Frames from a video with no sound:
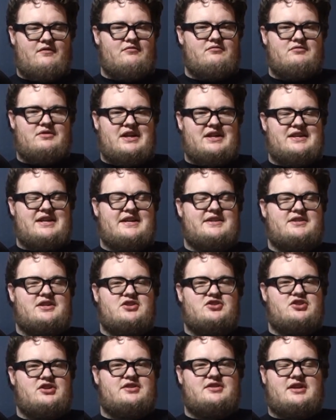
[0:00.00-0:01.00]
They
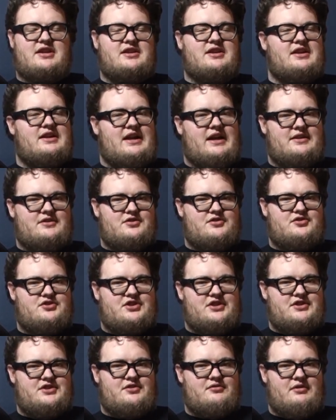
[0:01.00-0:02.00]
tasted just like the nacho
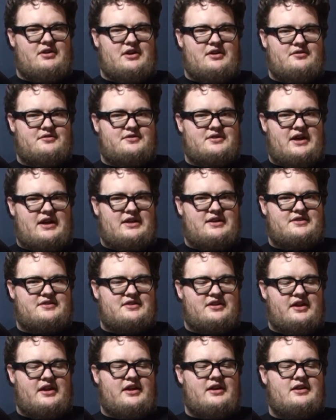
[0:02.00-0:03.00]
cheese Doritos,
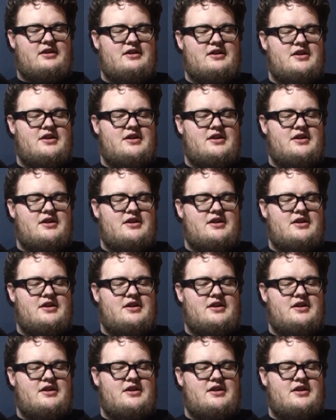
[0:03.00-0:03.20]
honestly.